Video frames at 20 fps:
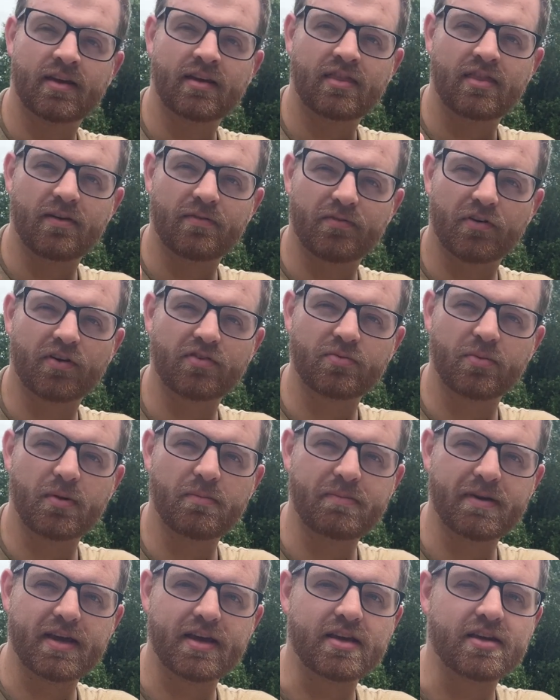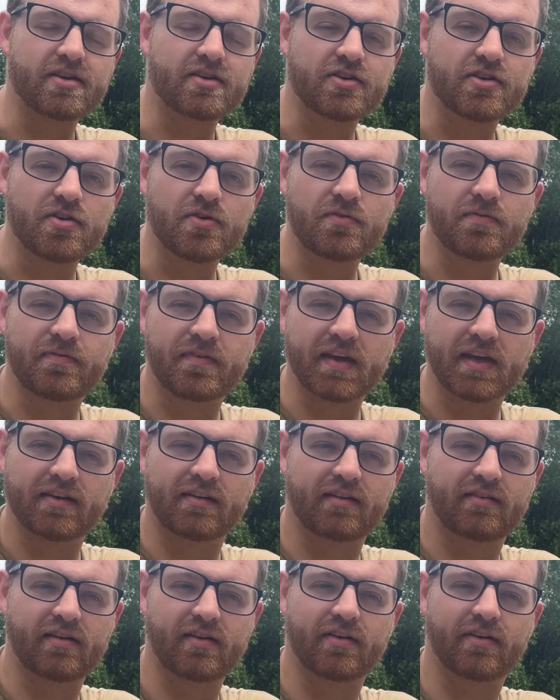The first one being UV
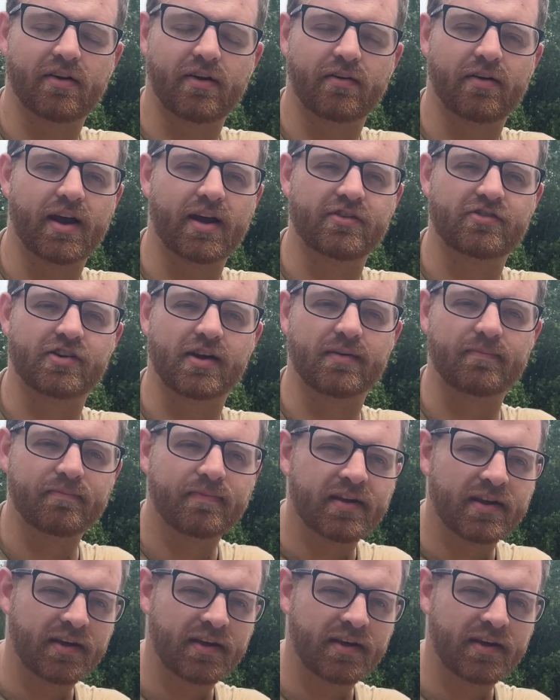deterioration.